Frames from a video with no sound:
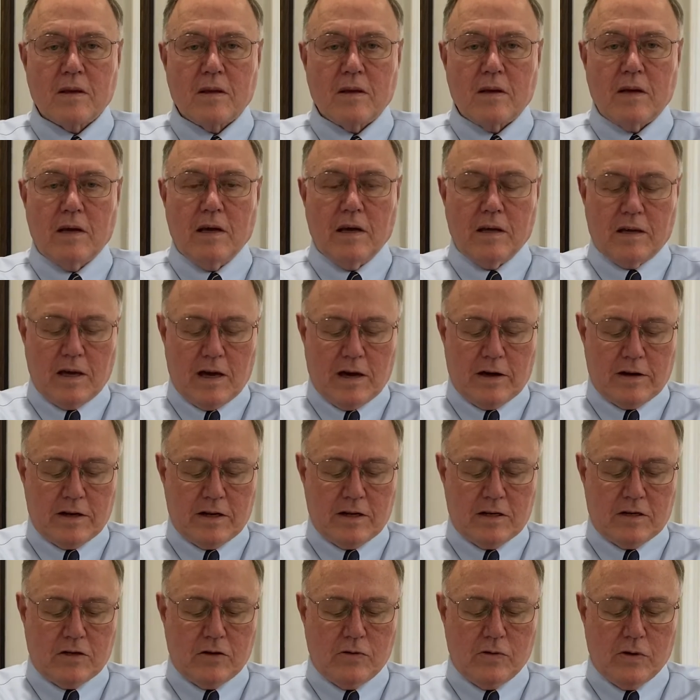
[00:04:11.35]
He
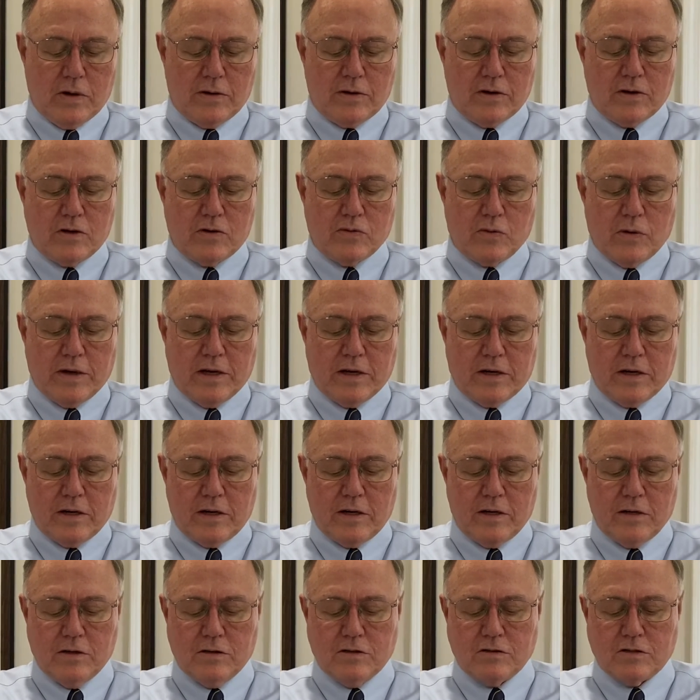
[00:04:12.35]
counted 220
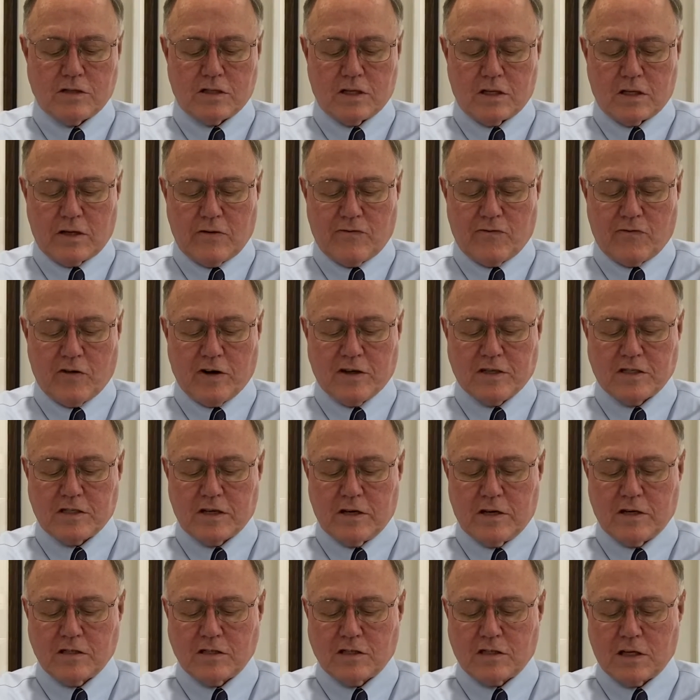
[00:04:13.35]
canoes that the French
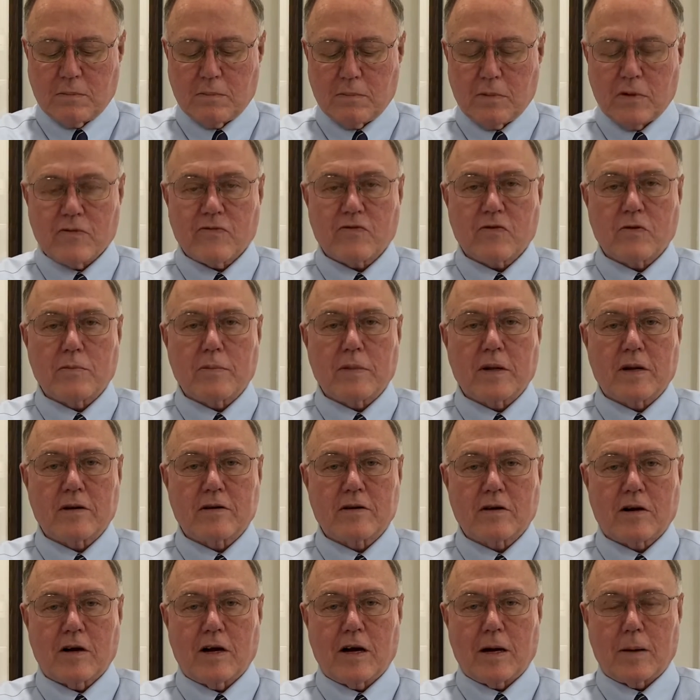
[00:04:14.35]
had assembled for
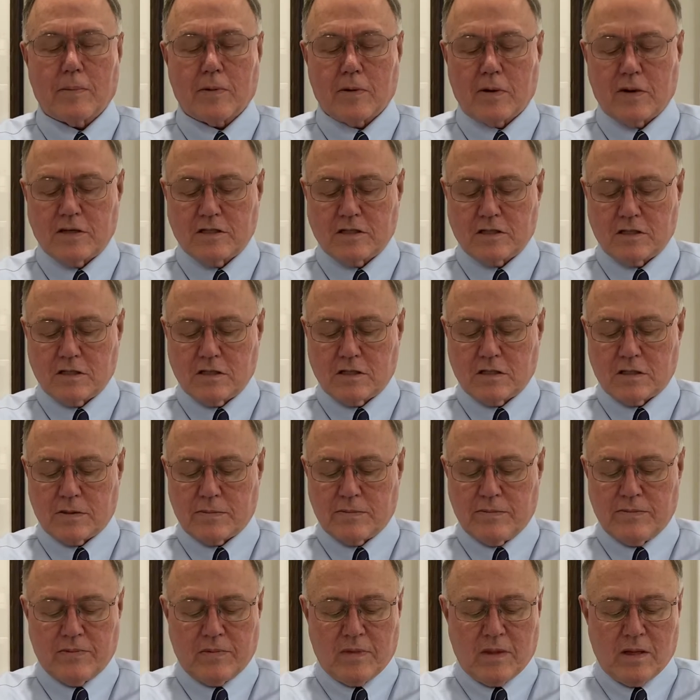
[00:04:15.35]
military operations.
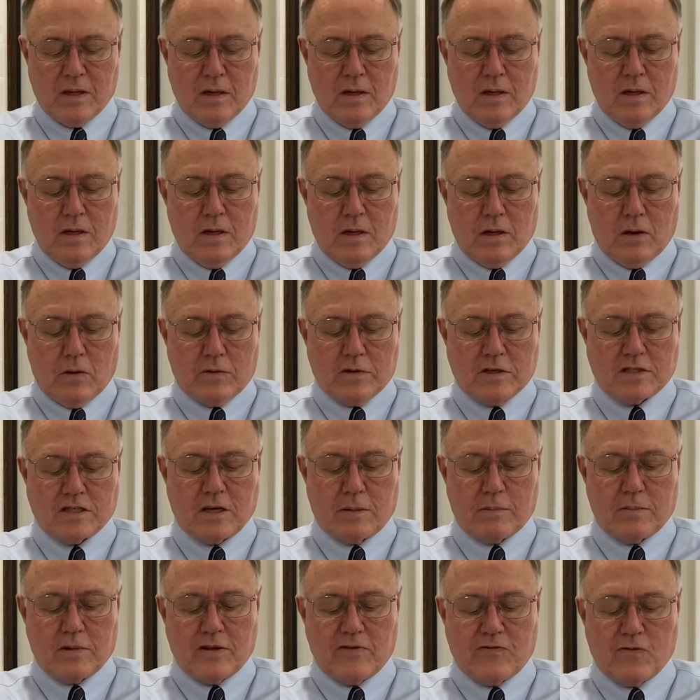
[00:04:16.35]
On
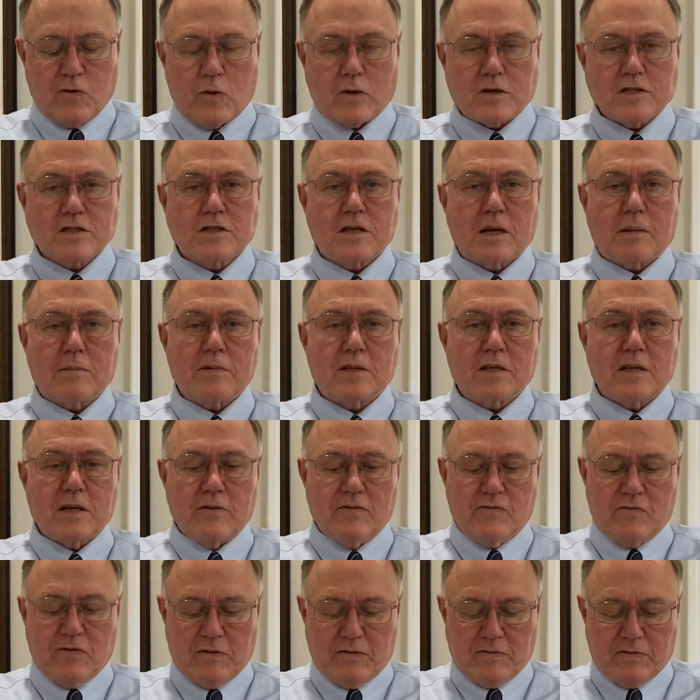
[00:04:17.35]
December the 4th,
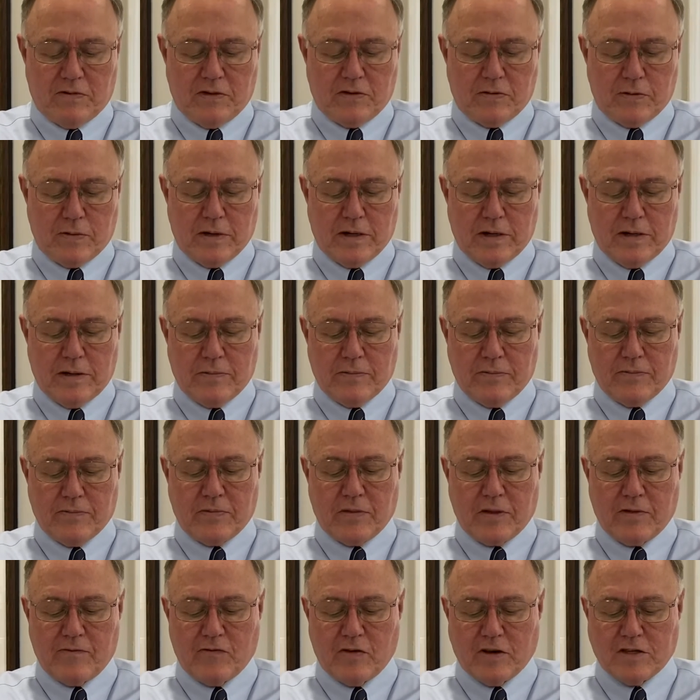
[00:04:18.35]
1753,
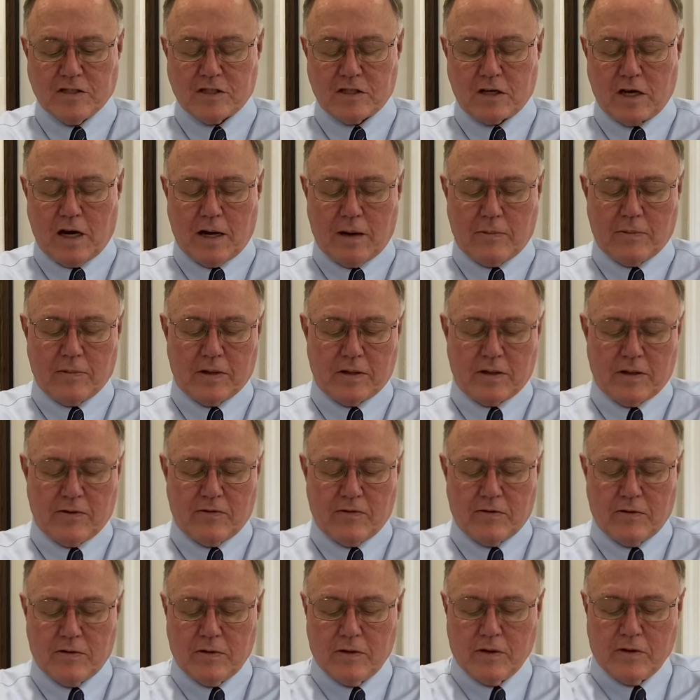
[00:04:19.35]

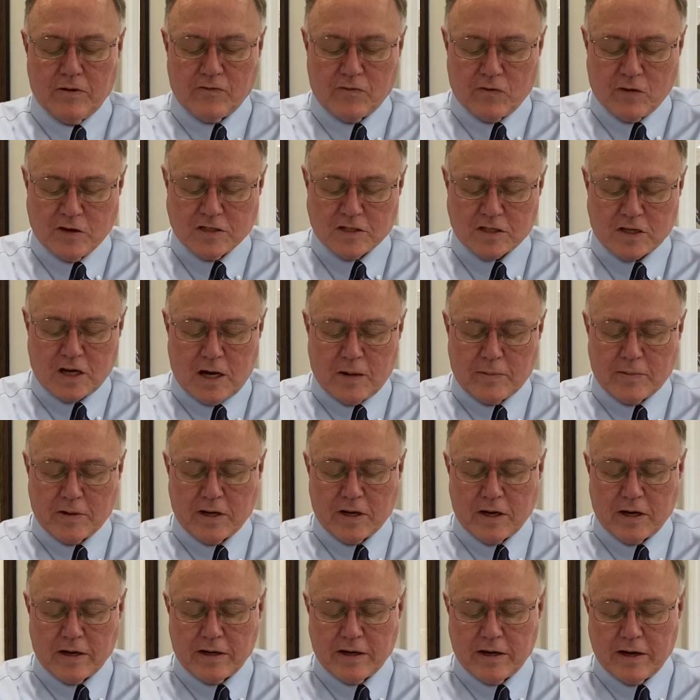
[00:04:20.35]
the French
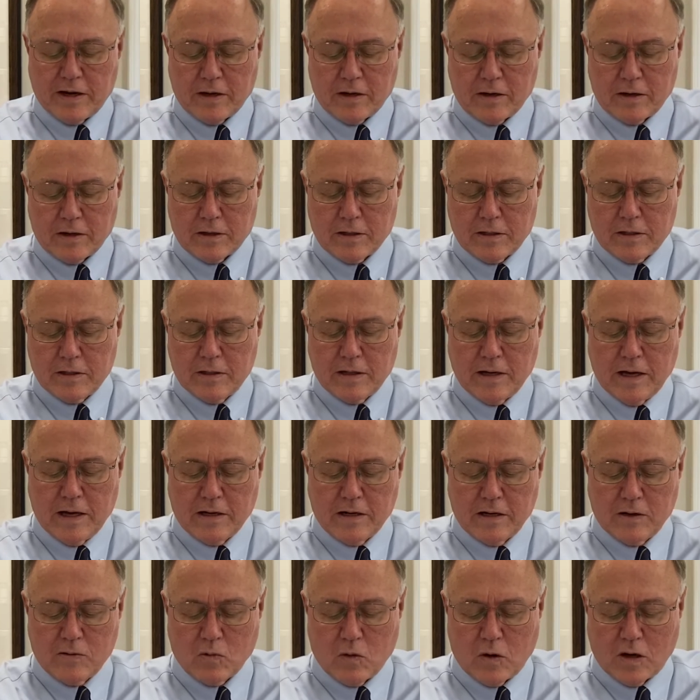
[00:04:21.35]
Commandant
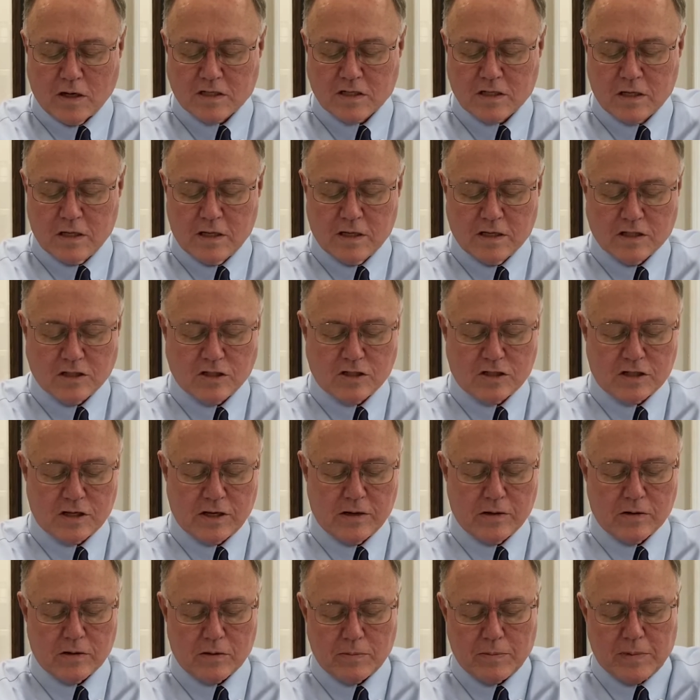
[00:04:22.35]
handed Washington a
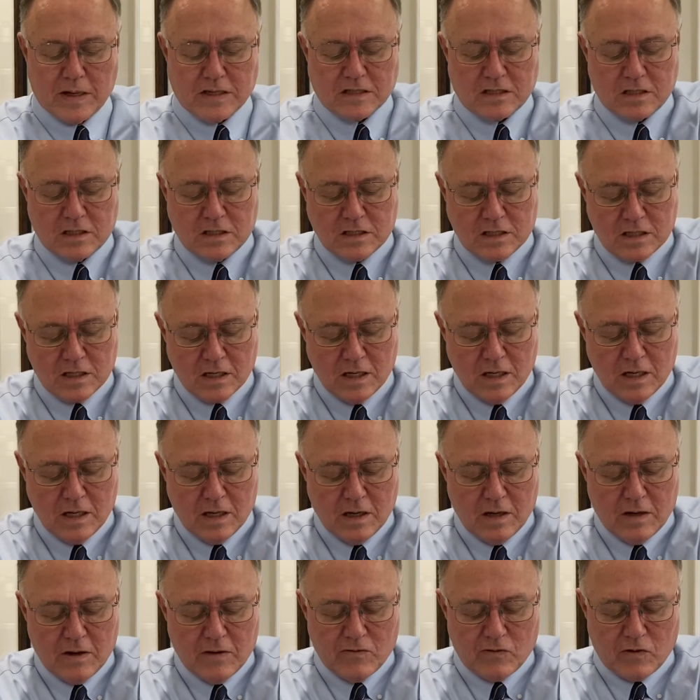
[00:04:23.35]
sealed message
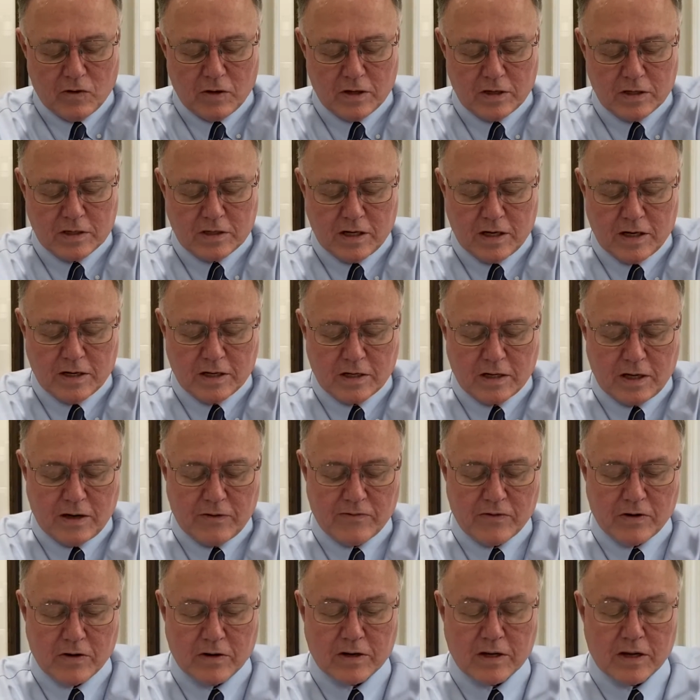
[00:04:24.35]
for Lieutenant
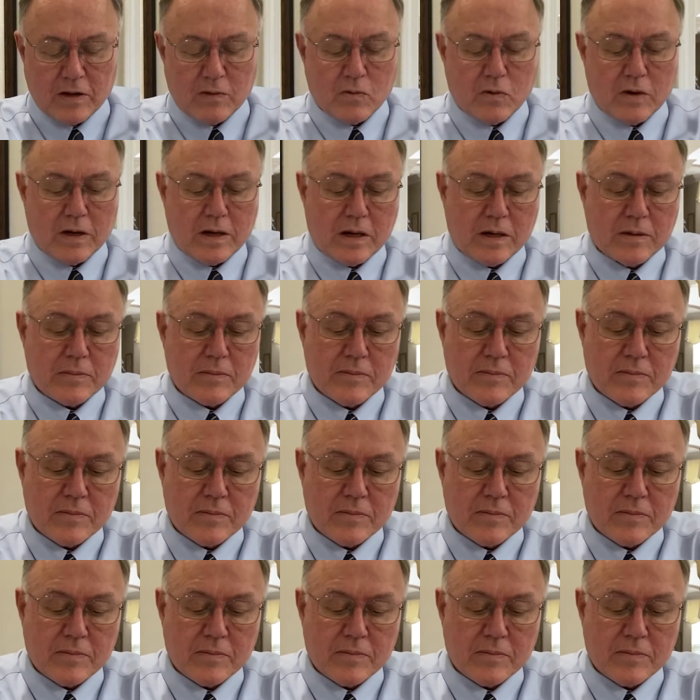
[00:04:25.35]
Governor Dinwiddie.